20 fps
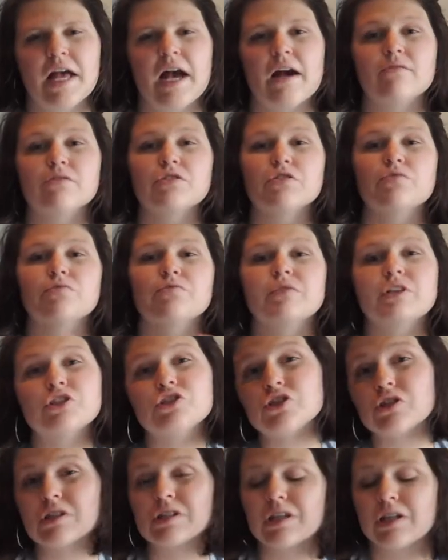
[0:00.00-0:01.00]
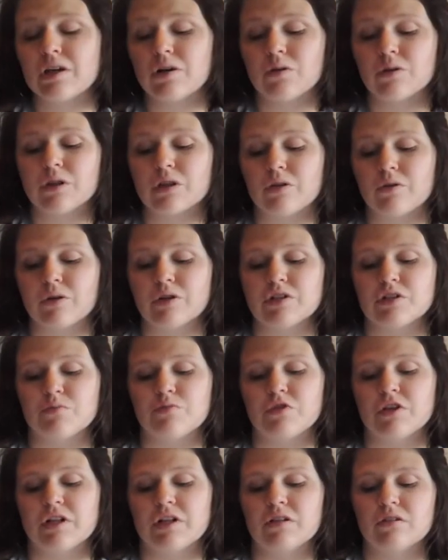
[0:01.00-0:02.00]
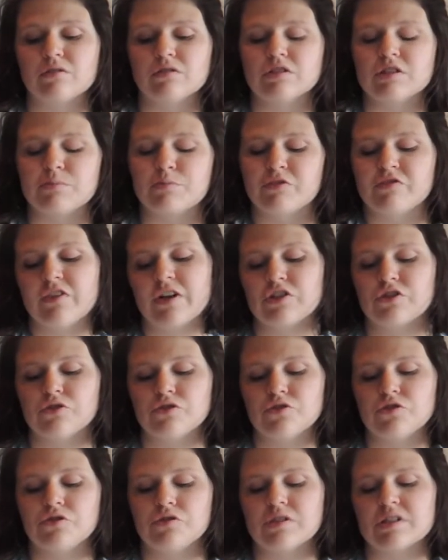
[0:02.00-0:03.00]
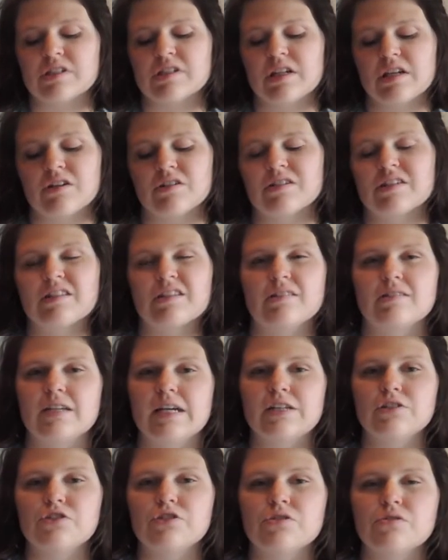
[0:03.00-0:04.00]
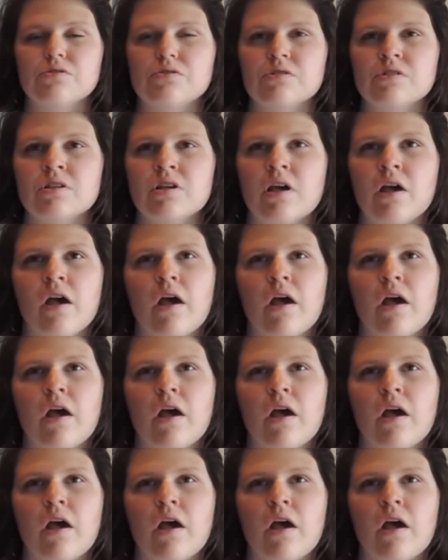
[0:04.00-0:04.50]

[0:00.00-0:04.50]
I was originally only going to bring the professional shoes, the sandals, and the tennis shoes,